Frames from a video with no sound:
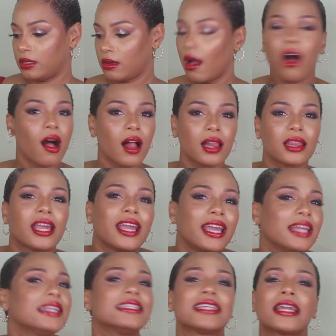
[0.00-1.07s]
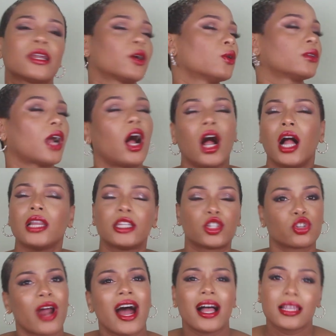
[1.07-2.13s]
all the ins and outs, all the
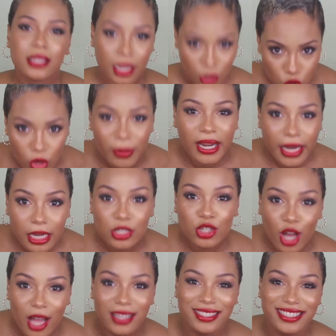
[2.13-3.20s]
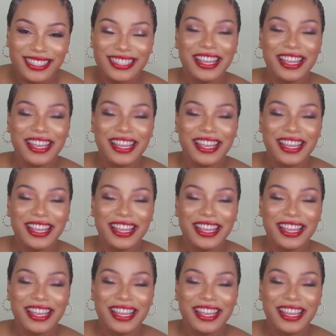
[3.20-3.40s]
trials and tribulations